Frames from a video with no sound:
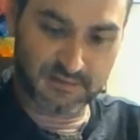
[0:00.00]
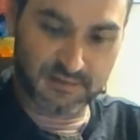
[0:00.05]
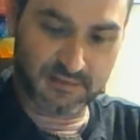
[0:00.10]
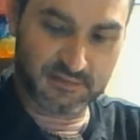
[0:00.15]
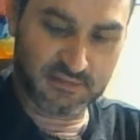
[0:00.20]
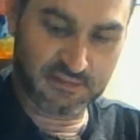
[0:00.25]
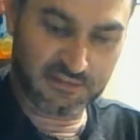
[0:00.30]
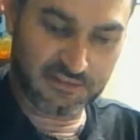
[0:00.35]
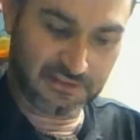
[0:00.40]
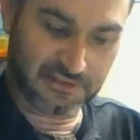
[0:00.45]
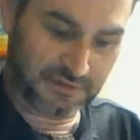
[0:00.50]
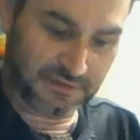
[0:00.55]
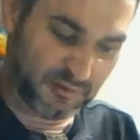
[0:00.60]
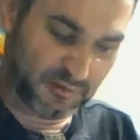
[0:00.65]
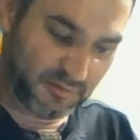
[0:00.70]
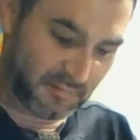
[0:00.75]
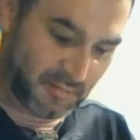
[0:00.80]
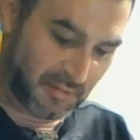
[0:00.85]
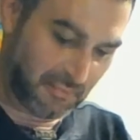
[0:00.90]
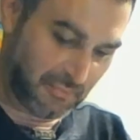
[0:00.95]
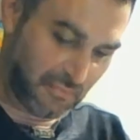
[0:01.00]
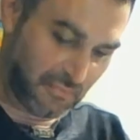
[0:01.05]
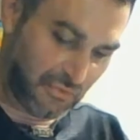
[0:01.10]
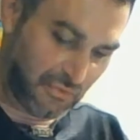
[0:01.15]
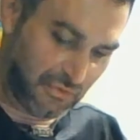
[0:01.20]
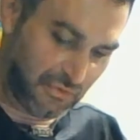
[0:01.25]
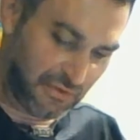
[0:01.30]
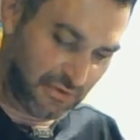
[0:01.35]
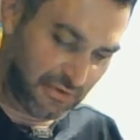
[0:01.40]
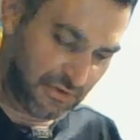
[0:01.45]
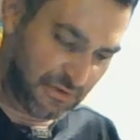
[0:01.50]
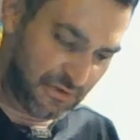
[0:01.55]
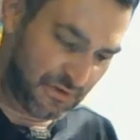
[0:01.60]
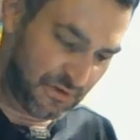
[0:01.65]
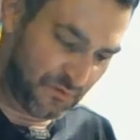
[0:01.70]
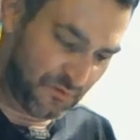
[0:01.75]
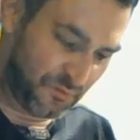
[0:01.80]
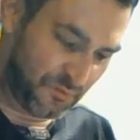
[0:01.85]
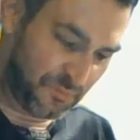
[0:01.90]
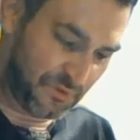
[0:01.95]
Just a little bit more,
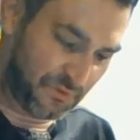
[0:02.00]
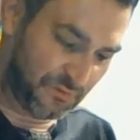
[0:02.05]
and we'll be